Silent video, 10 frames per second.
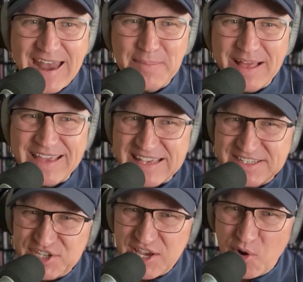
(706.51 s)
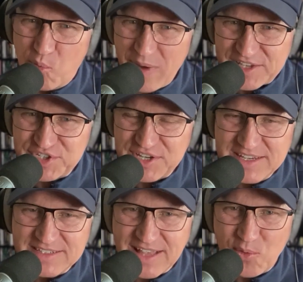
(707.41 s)
I'm like, is she a witch?
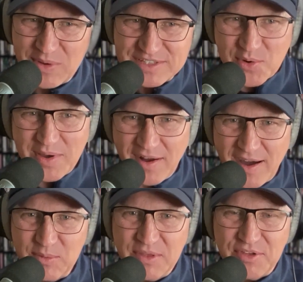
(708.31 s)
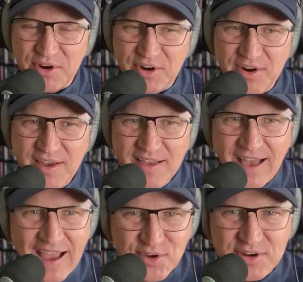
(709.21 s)
Is like, what's going on with her?
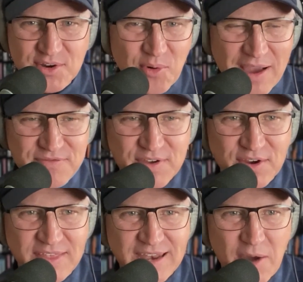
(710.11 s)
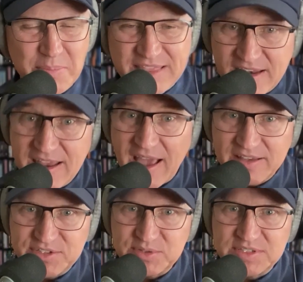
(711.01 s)
I couldn't quite figure that out. But then, yeah,
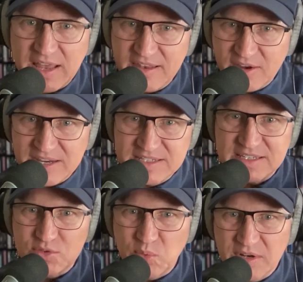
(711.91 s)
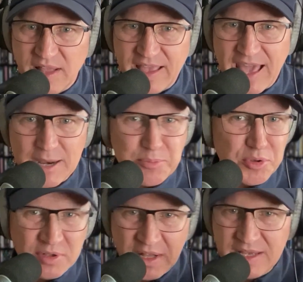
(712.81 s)
as you said, there is this weird, like
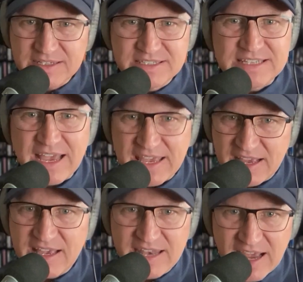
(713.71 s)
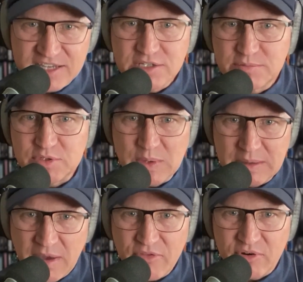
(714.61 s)
Oedipal psychic connection between
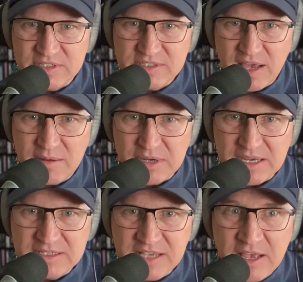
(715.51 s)
mother and son because